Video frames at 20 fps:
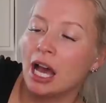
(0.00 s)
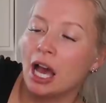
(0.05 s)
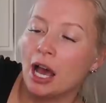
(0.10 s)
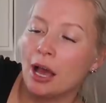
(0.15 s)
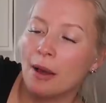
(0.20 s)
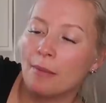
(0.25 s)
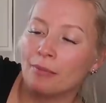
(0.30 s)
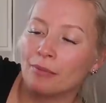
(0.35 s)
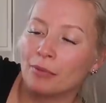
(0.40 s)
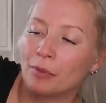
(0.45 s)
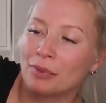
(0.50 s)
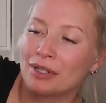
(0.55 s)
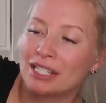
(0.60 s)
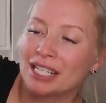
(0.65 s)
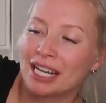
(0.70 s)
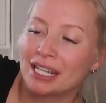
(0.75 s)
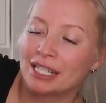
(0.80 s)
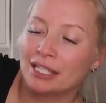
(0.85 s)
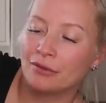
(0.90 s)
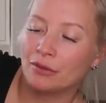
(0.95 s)

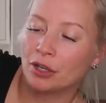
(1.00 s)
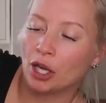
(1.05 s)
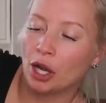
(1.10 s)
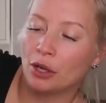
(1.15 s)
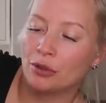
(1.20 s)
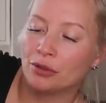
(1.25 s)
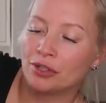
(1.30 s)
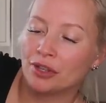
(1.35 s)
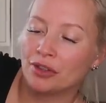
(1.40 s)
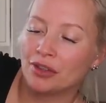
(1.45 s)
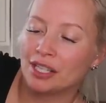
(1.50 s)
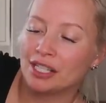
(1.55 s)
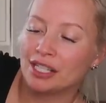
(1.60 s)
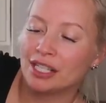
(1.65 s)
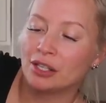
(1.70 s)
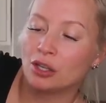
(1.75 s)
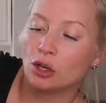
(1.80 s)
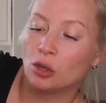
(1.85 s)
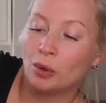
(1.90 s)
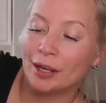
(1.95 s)
protective coat. So this
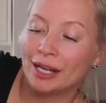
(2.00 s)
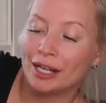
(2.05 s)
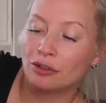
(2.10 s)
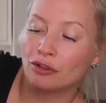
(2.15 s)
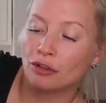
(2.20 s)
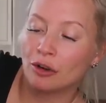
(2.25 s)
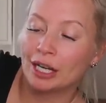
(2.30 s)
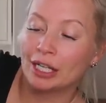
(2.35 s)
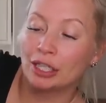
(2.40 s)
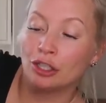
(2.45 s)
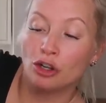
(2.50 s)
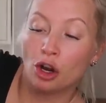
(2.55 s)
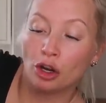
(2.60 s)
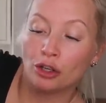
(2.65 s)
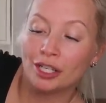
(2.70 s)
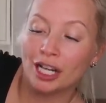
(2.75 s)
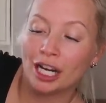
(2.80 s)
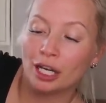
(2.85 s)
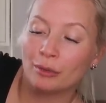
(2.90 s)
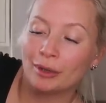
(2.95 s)
is a quick drying,
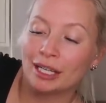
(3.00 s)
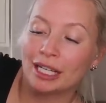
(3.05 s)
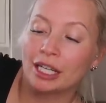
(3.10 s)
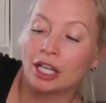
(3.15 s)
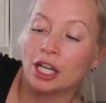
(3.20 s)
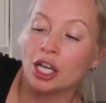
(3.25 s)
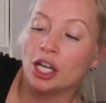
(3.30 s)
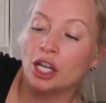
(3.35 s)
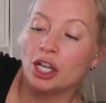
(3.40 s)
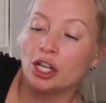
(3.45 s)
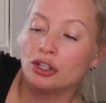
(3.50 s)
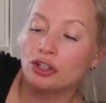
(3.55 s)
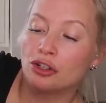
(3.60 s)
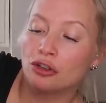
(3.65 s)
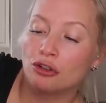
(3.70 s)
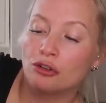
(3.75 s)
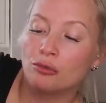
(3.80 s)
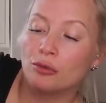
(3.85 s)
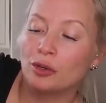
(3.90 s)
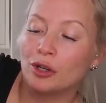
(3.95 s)
non-yellowing,
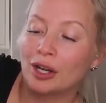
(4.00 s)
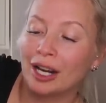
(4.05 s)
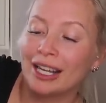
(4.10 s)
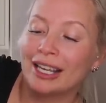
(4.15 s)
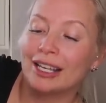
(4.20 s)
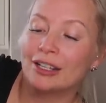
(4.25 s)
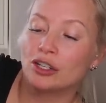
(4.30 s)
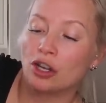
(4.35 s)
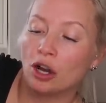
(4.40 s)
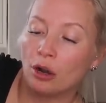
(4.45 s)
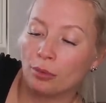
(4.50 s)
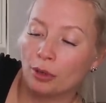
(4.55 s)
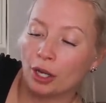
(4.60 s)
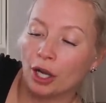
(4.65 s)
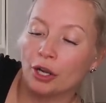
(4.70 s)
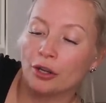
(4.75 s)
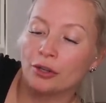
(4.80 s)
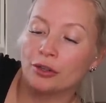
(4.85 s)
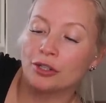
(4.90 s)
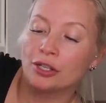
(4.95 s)
durable clear top
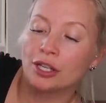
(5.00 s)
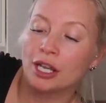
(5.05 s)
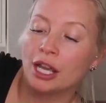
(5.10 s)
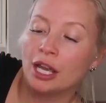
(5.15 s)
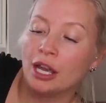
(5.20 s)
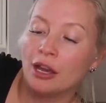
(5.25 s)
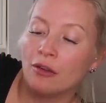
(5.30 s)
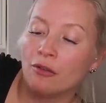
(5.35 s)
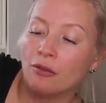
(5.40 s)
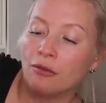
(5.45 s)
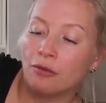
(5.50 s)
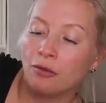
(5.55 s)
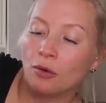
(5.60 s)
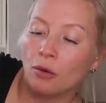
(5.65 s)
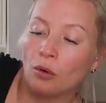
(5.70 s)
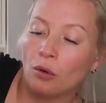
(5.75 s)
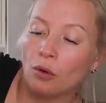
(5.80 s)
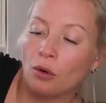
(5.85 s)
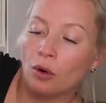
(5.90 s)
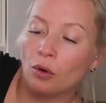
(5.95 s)
coat
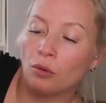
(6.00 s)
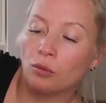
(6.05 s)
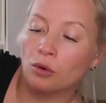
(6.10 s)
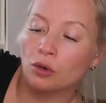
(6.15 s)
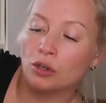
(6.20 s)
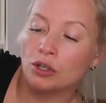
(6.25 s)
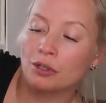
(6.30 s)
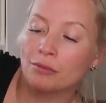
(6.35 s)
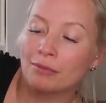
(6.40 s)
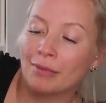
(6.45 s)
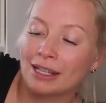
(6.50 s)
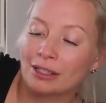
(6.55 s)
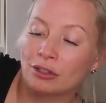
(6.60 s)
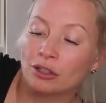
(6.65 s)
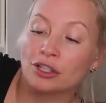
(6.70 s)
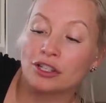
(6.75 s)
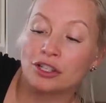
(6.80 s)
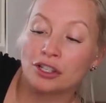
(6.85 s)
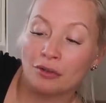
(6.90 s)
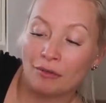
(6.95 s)
for wood, metal
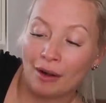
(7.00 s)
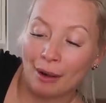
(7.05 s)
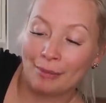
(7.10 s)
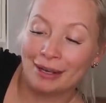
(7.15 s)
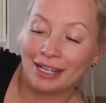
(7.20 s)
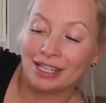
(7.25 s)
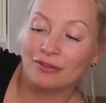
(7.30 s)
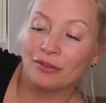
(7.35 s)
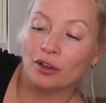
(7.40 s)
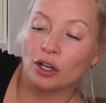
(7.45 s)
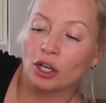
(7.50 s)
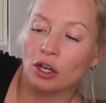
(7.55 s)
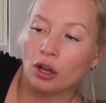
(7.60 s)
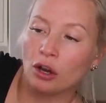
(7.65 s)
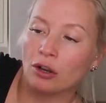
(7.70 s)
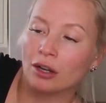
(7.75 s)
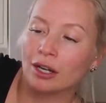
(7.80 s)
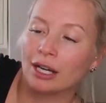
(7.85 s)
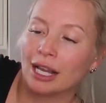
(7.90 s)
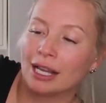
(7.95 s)
and ceramics for
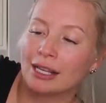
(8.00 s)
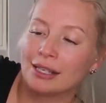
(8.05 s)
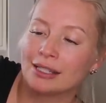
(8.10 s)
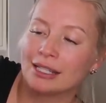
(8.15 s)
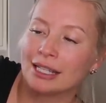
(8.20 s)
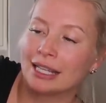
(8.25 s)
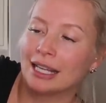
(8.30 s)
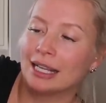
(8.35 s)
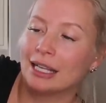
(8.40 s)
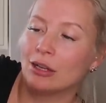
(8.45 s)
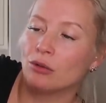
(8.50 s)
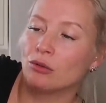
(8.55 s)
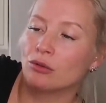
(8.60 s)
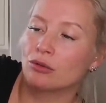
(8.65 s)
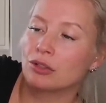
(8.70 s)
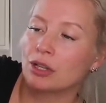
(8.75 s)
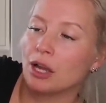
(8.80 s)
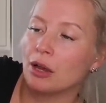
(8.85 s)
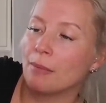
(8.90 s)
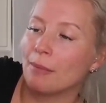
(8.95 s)
long lasting. And it
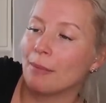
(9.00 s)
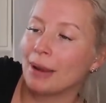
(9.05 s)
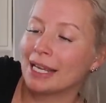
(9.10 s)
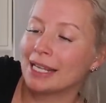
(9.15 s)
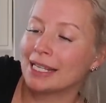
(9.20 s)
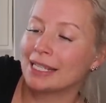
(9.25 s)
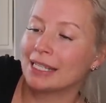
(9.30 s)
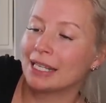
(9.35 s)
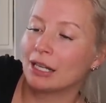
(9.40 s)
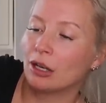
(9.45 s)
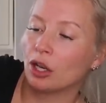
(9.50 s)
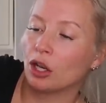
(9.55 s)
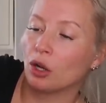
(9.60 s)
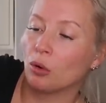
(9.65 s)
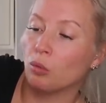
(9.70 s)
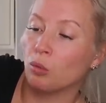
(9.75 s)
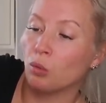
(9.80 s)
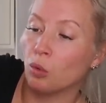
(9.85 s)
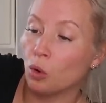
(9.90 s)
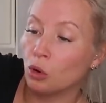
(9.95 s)
also makes it like
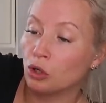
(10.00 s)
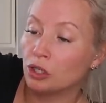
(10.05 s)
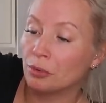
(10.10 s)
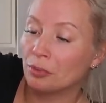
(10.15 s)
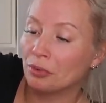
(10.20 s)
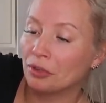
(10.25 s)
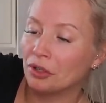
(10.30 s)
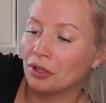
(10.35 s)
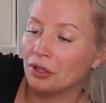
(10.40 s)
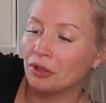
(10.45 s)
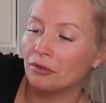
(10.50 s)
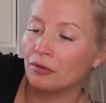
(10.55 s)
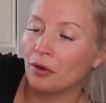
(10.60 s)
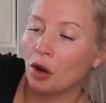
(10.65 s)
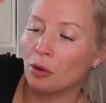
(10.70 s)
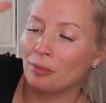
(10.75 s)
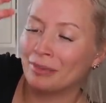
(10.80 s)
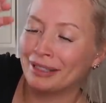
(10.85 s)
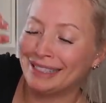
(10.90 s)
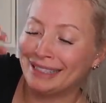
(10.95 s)
waterproof,
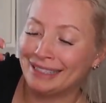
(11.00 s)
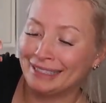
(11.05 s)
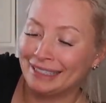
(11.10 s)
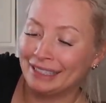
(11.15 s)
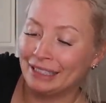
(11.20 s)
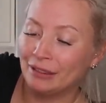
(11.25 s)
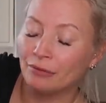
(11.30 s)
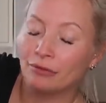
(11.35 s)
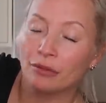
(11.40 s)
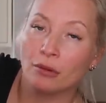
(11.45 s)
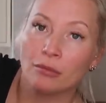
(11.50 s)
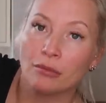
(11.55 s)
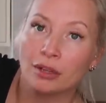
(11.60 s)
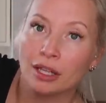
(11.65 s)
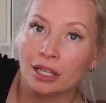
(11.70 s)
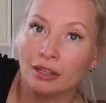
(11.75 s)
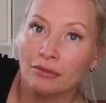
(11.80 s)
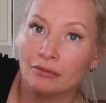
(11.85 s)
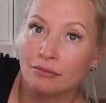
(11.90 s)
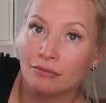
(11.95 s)
I believe, from
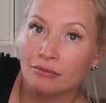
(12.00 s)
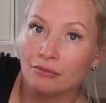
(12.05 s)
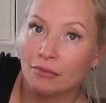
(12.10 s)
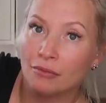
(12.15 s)
the